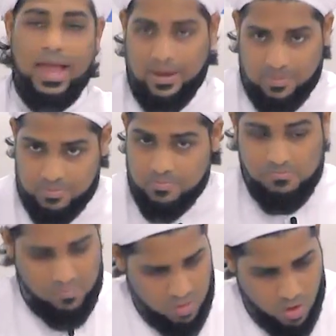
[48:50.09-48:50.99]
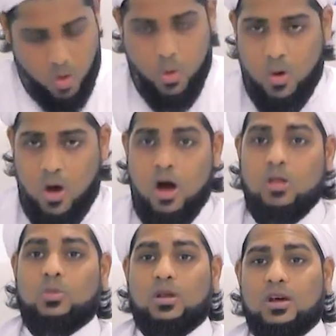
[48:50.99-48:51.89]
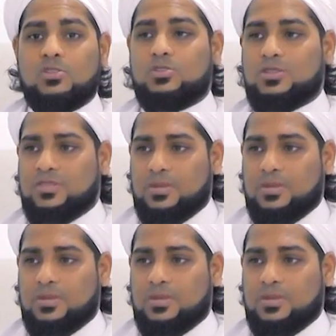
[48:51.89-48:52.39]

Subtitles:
and all 100 of